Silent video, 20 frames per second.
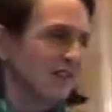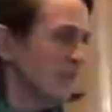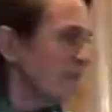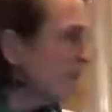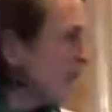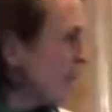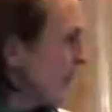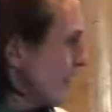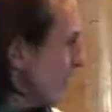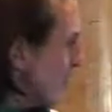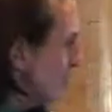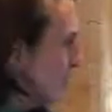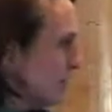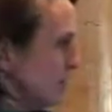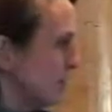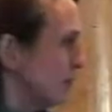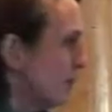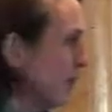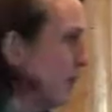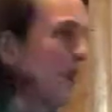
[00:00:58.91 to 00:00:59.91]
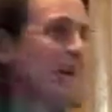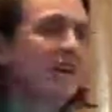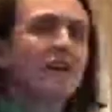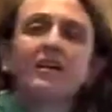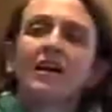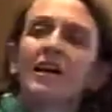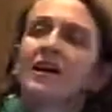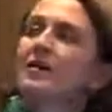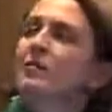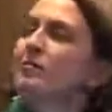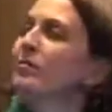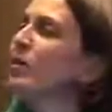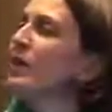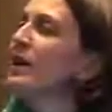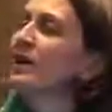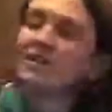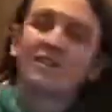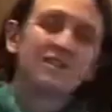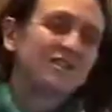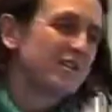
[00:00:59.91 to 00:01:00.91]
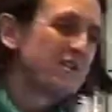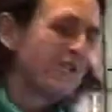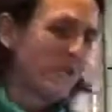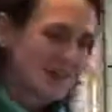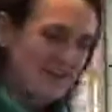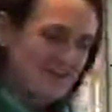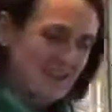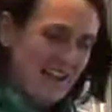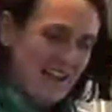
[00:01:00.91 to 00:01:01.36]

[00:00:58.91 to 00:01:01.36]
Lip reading: and in fact Billy worked on some of those